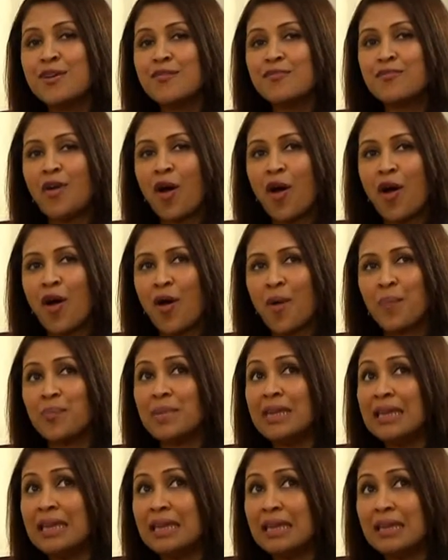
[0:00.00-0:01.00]
For
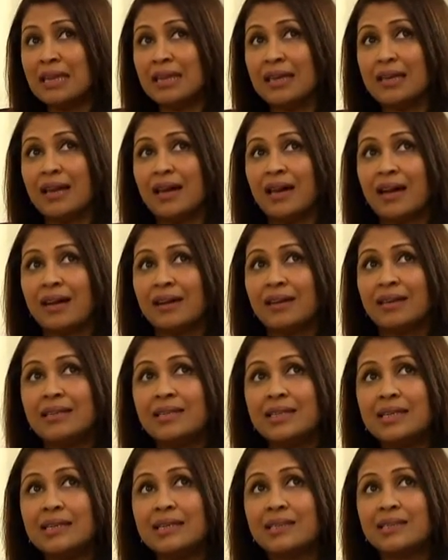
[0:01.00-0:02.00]
me,
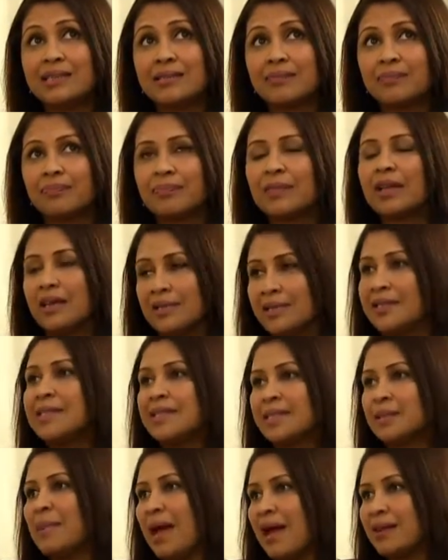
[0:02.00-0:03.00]
it is a
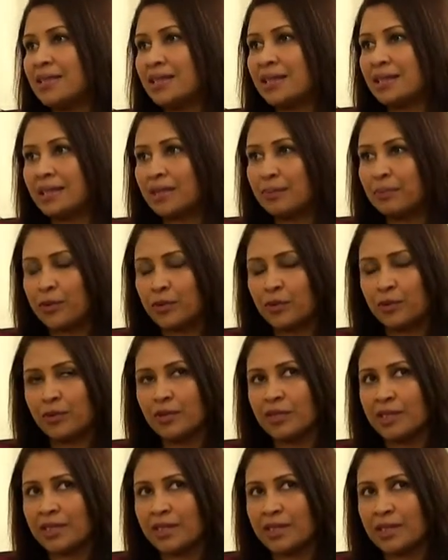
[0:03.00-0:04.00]
systematic
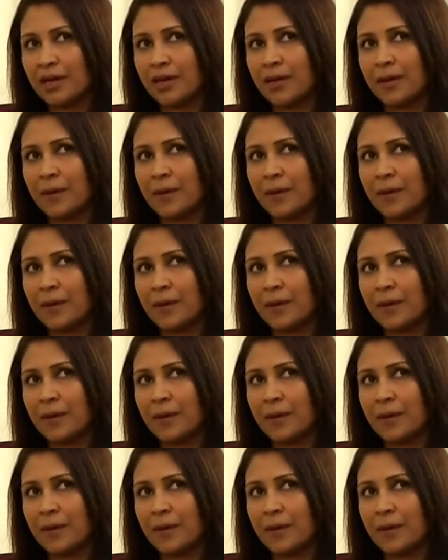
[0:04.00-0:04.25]
approach